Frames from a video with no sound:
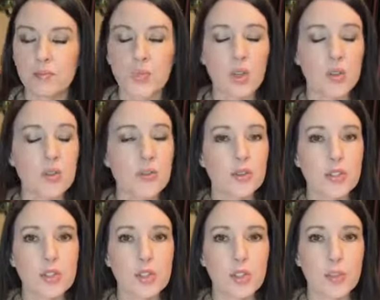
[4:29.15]
I don't know if you've
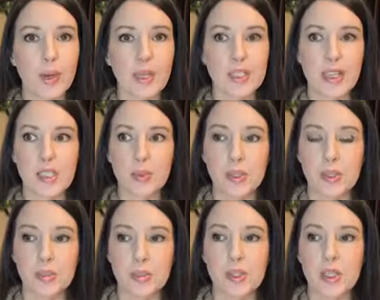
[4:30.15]
listened to the podcast, but it
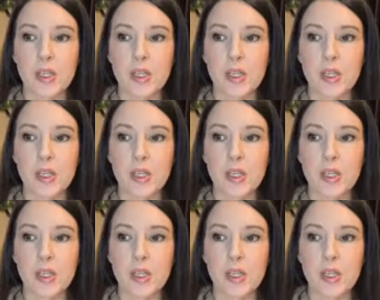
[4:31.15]
was,